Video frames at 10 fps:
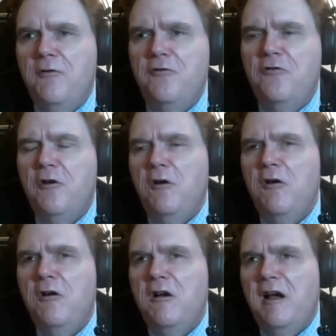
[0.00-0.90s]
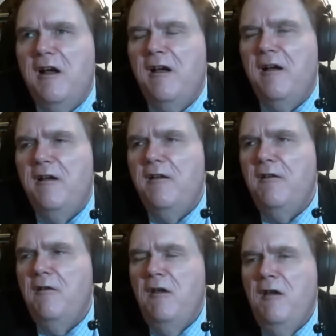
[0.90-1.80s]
the shoreline